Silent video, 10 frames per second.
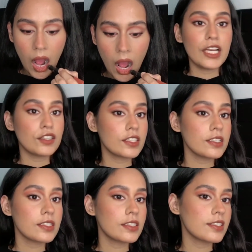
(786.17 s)
Since
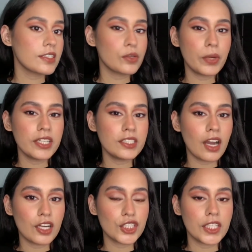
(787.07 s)
this is a very dark
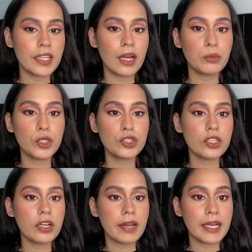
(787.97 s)
shade, I'm going to
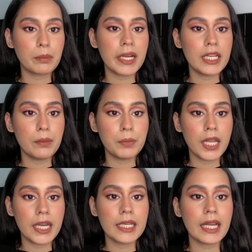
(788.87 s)
correct my lip
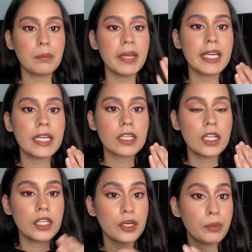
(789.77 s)
line and make it a
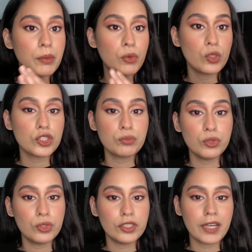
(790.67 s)
little bit more
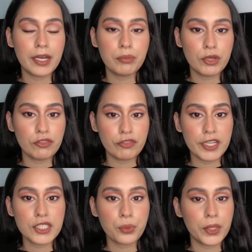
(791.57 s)
smoother and
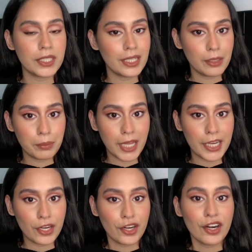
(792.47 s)
perfect with a lip
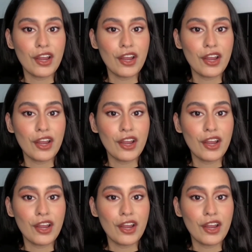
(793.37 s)
liner.